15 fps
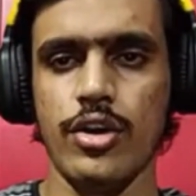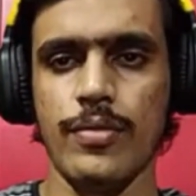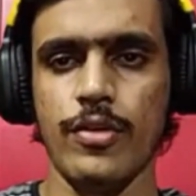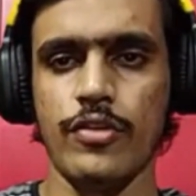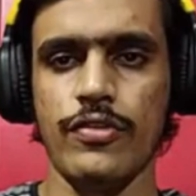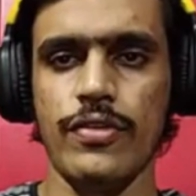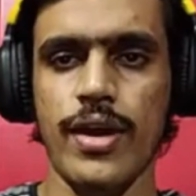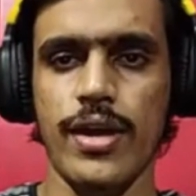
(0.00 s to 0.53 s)

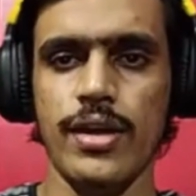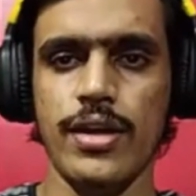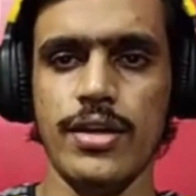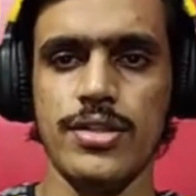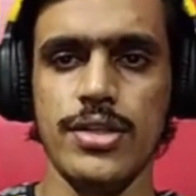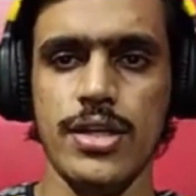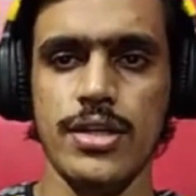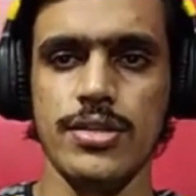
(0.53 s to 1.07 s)
your
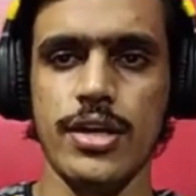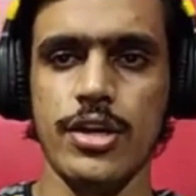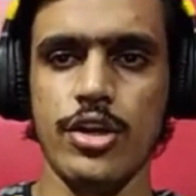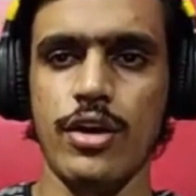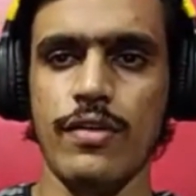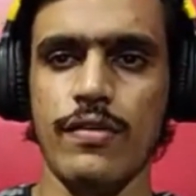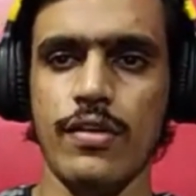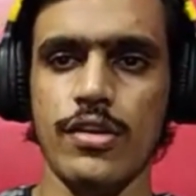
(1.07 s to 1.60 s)
profile, it
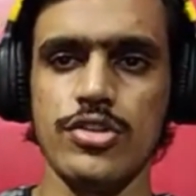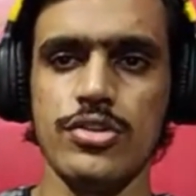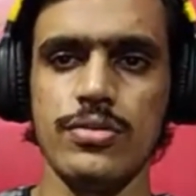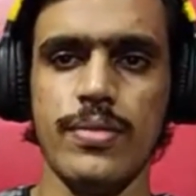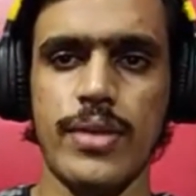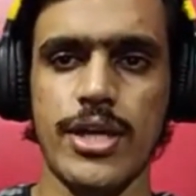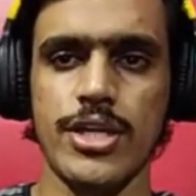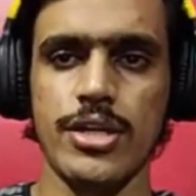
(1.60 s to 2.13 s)
says that you
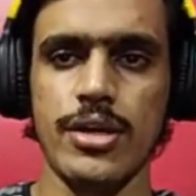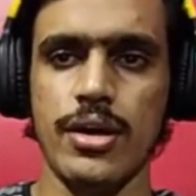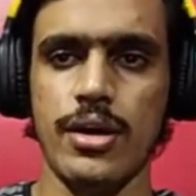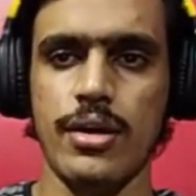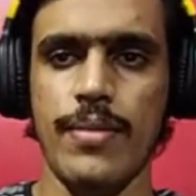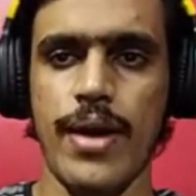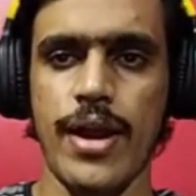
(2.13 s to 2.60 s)
also man,